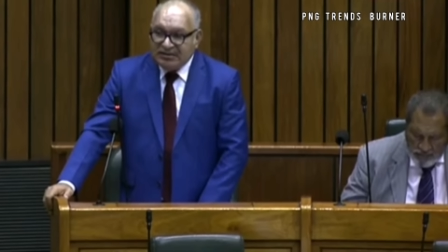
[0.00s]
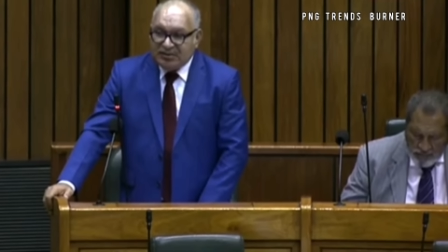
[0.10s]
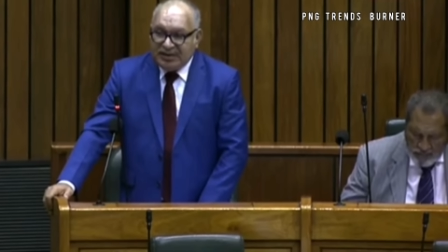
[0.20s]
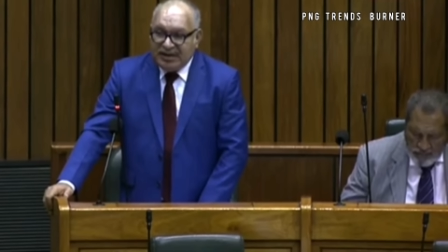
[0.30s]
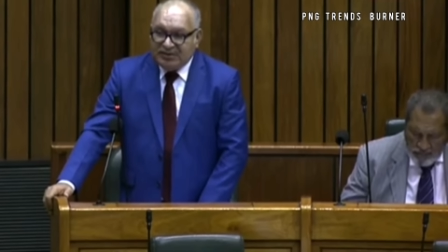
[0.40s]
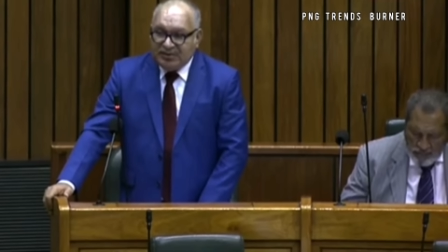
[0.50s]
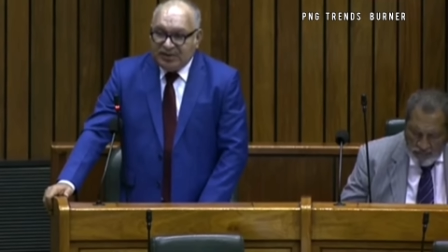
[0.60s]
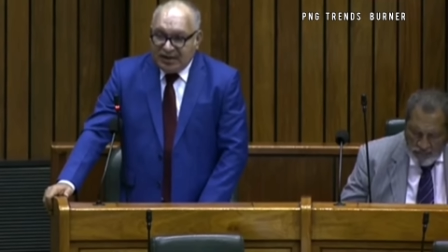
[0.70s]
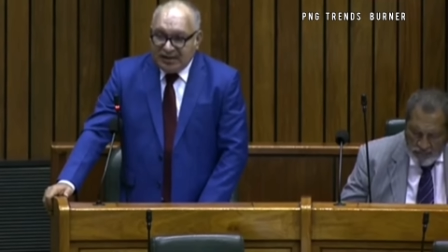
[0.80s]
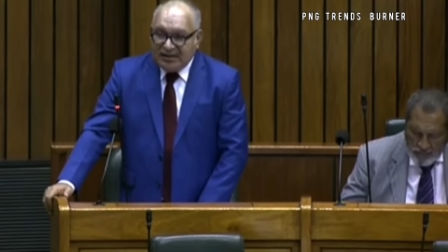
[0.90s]
So we had to
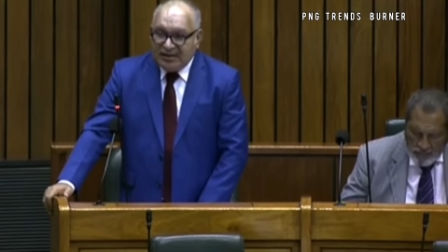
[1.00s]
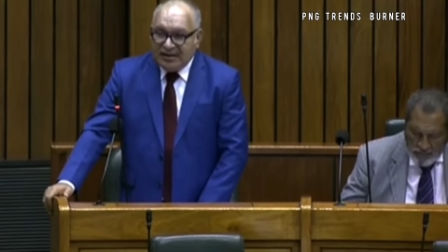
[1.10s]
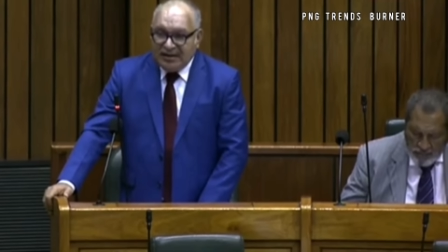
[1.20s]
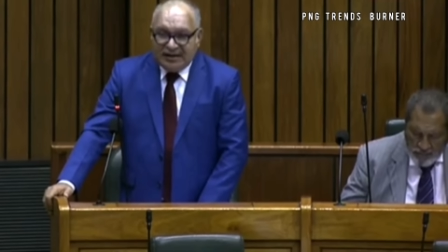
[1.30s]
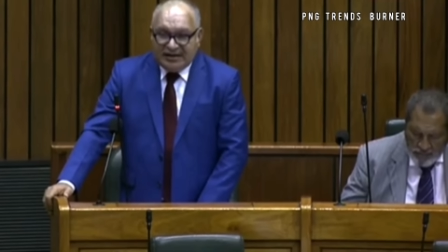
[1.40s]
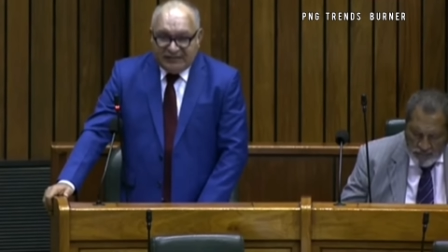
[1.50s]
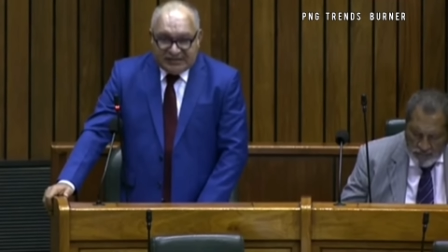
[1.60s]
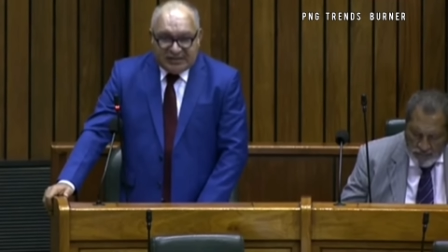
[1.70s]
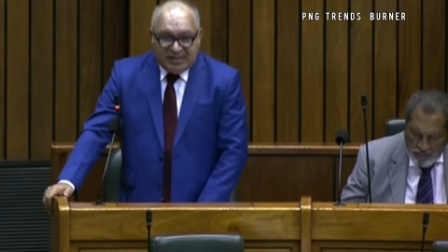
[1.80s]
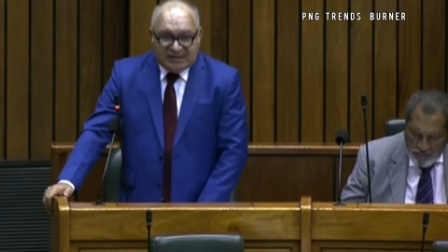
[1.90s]
run a
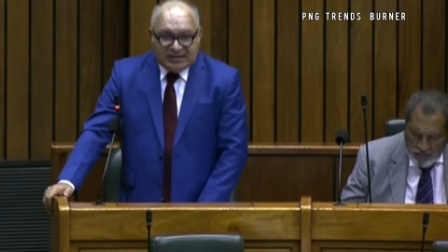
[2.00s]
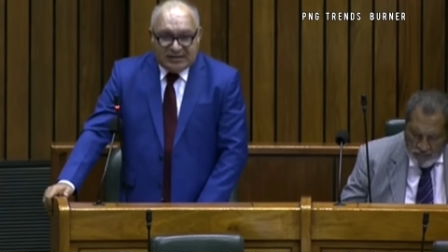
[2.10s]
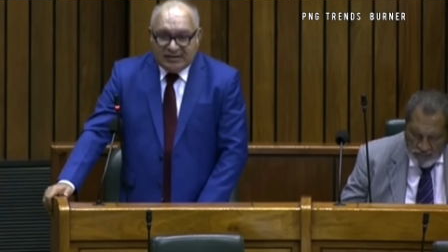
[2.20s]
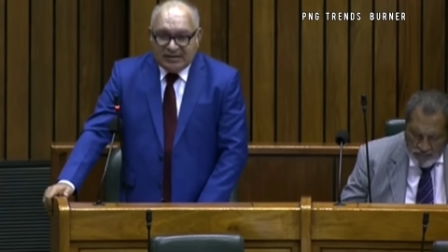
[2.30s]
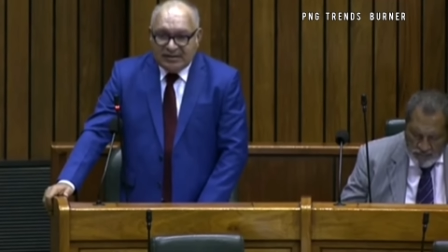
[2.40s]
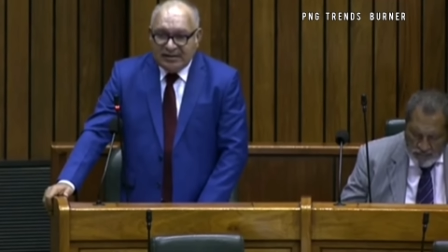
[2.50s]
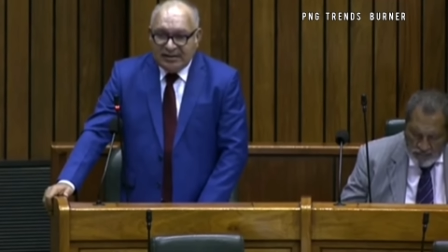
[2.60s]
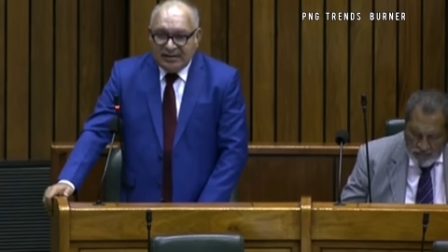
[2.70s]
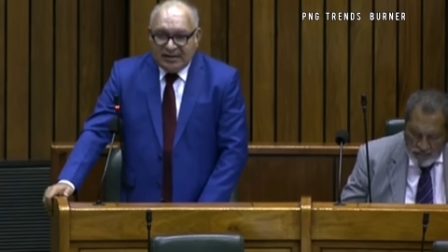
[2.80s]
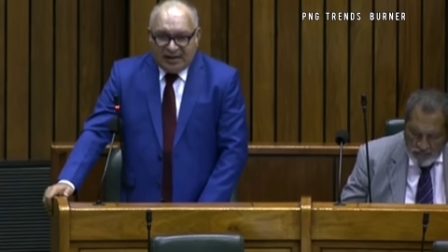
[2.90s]
deficit budget.
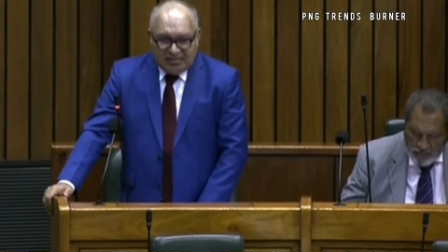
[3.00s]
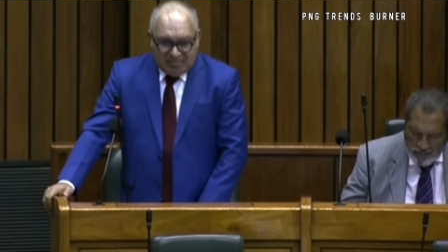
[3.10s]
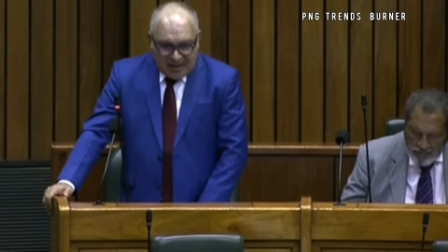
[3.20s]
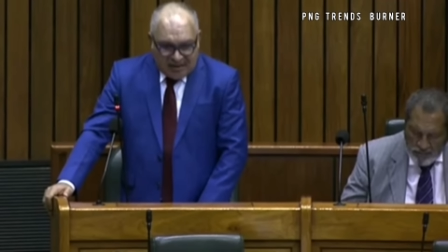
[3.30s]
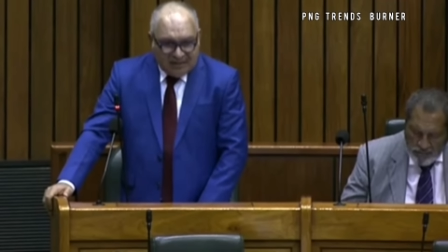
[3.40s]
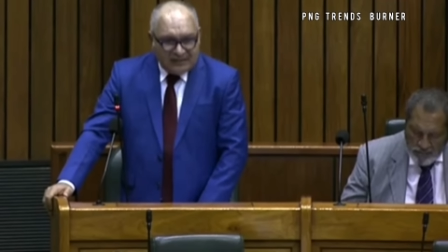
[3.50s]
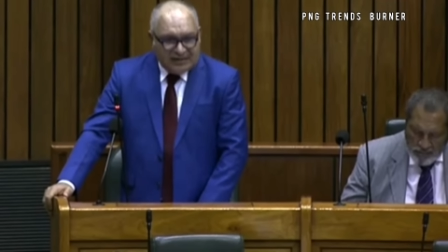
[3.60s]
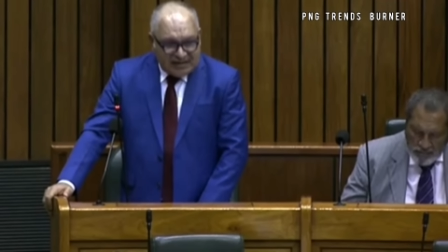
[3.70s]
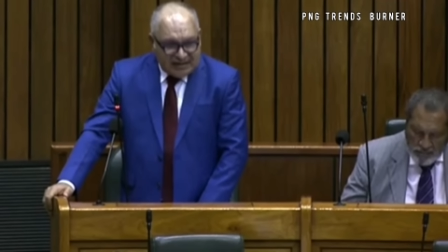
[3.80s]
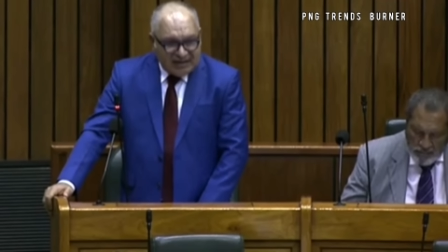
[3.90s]
And many of
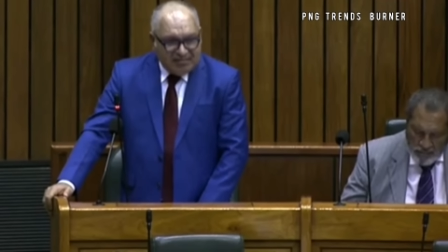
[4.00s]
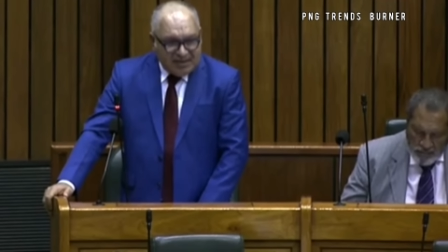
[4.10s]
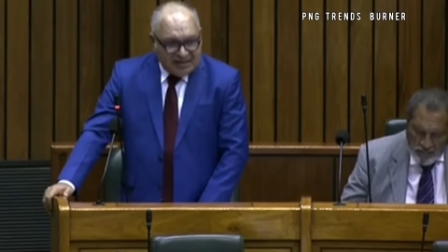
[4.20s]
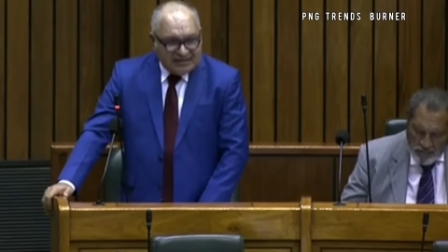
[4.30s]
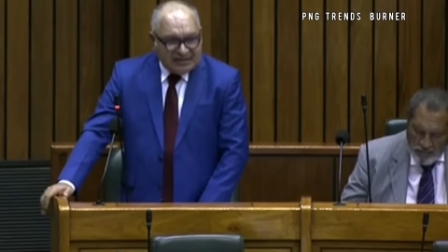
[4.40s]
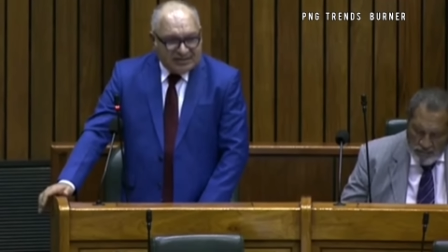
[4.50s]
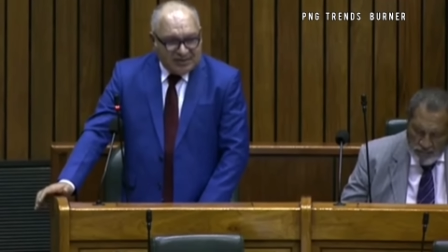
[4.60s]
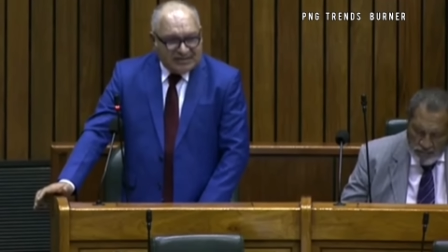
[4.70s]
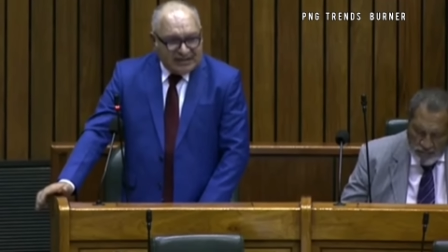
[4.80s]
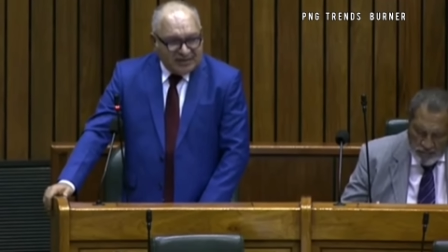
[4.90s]
the senior ministers
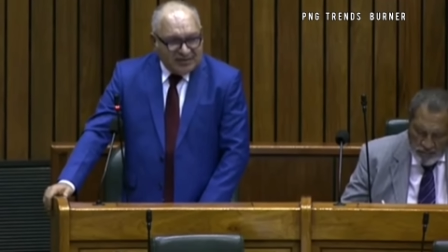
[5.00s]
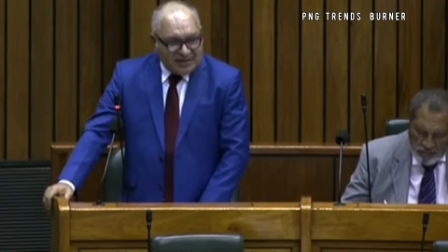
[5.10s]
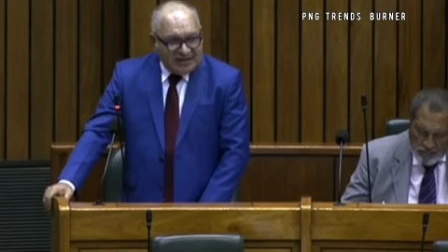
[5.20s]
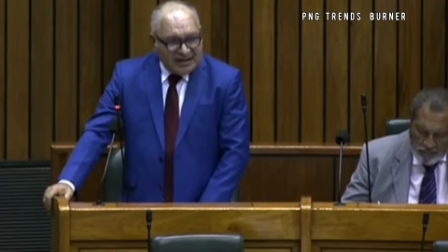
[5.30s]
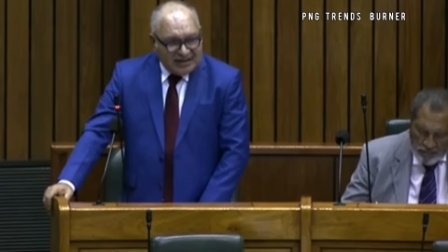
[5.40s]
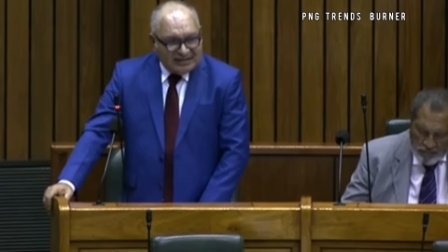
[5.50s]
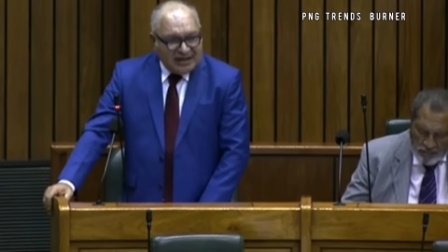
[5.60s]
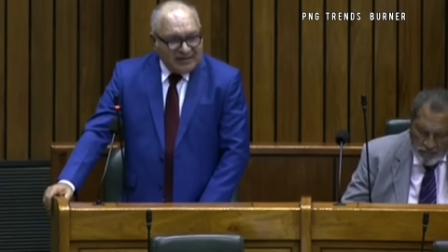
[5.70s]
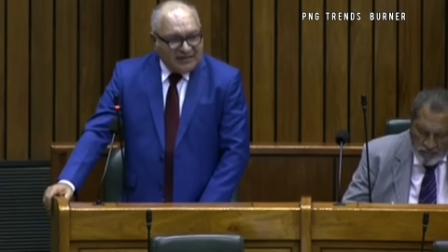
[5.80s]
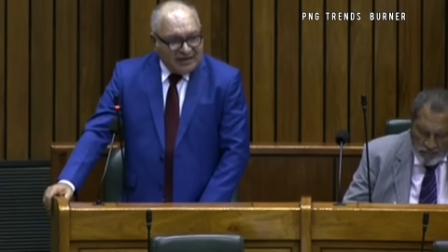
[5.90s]
who are sitting on the other
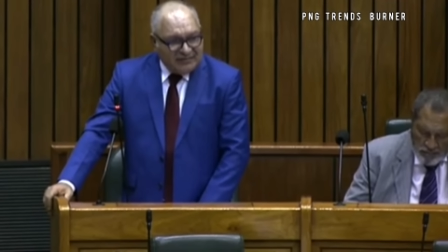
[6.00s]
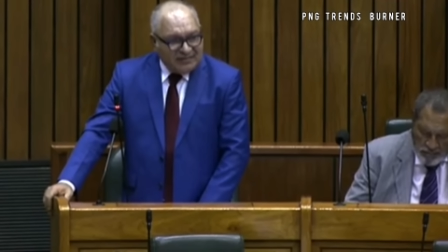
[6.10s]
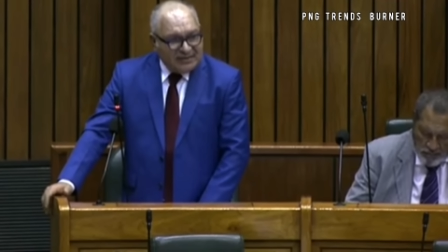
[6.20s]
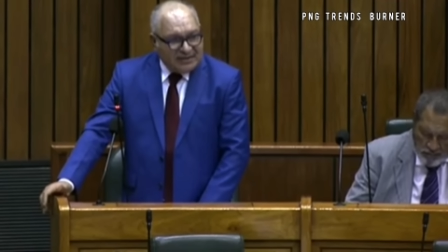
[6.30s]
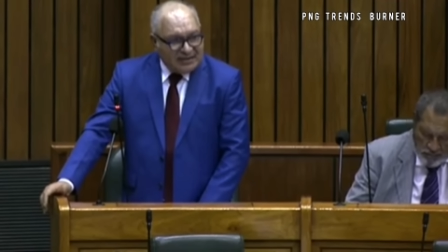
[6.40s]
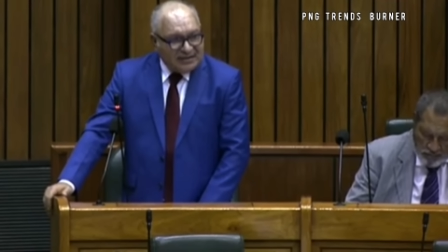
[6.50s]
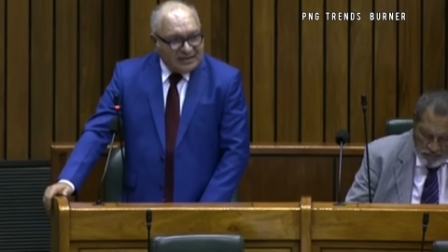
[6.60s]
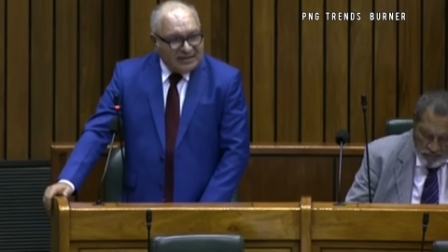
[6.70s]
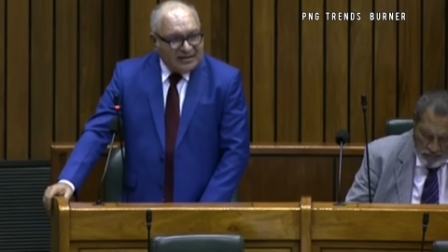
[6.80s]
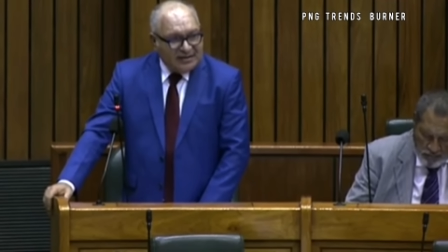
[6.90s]
side of government
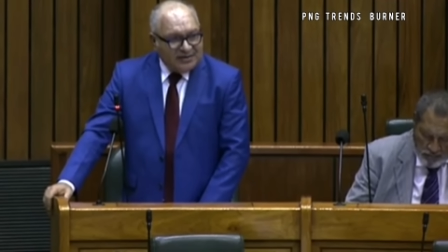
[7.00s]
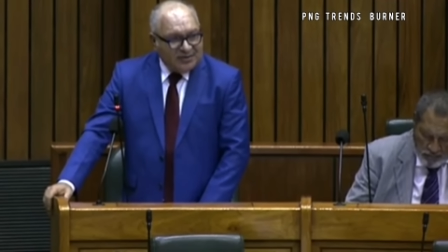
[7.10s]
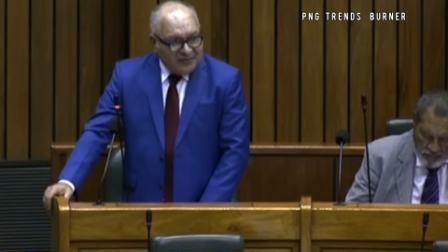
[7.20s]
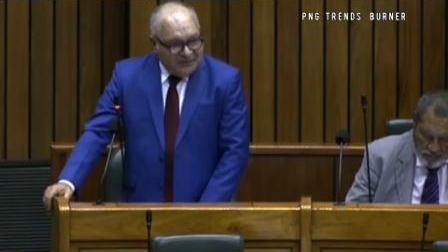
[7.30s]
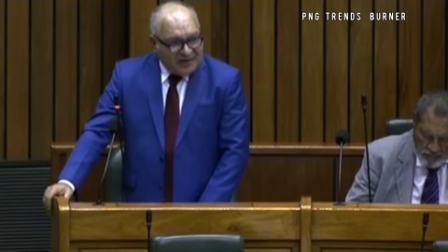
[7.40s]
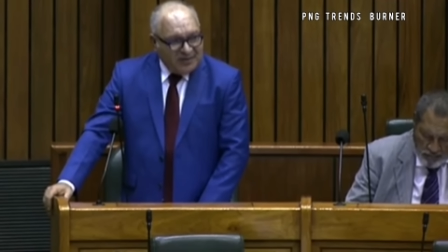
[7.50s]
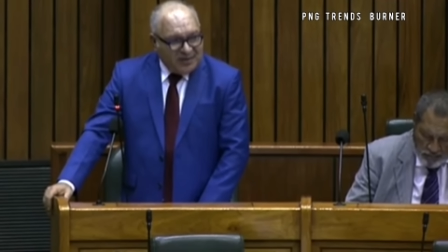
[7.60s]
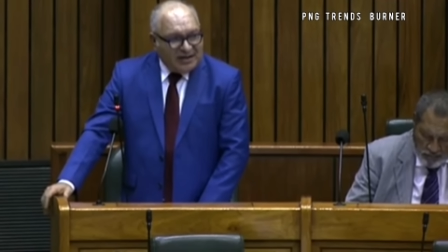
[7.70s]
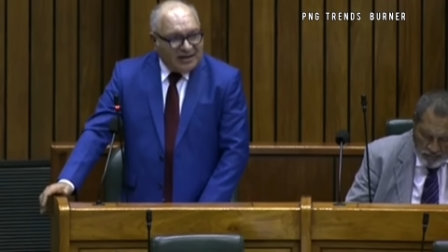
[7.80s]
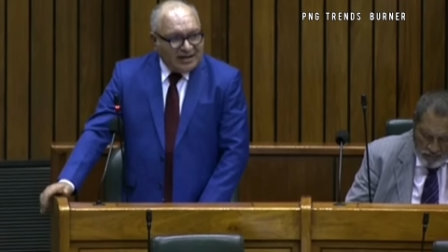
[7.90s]
know very
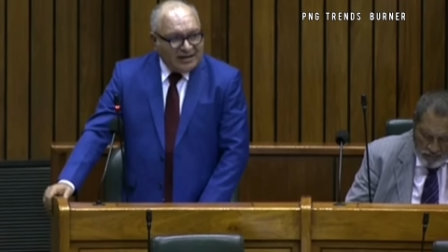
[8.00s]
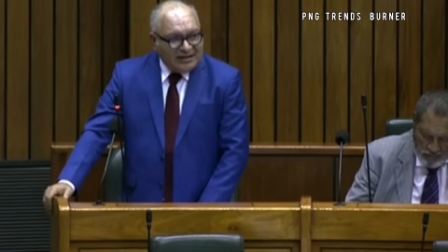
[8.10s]
well.